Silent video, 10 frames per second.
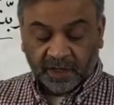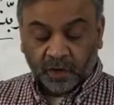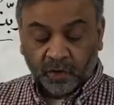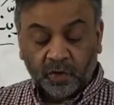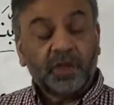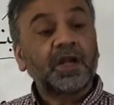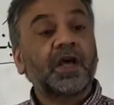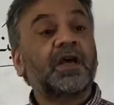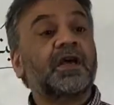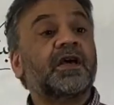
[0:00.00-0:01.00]

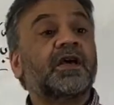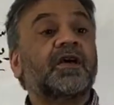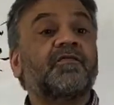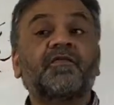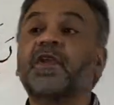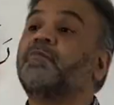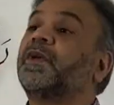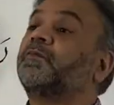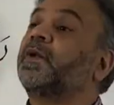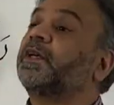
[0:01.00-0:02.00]
Hunna fil
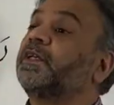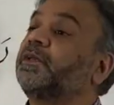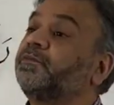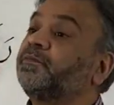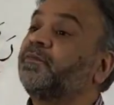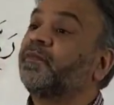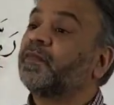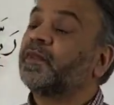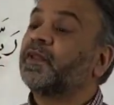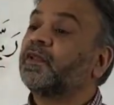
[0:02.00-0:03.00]
matbakhi,
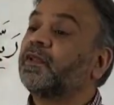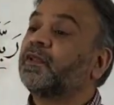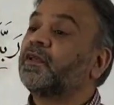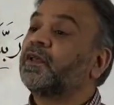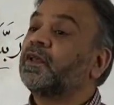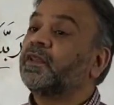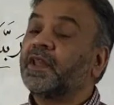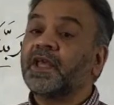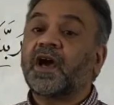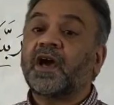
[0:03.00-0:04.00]

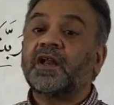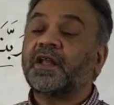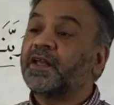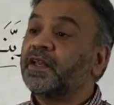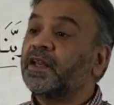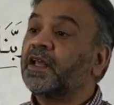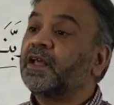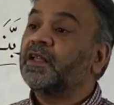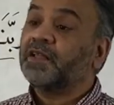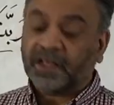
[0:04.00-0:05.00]
they are in
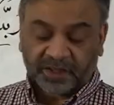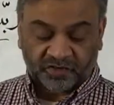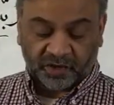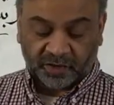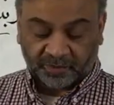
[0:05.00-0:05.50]
the kitchen.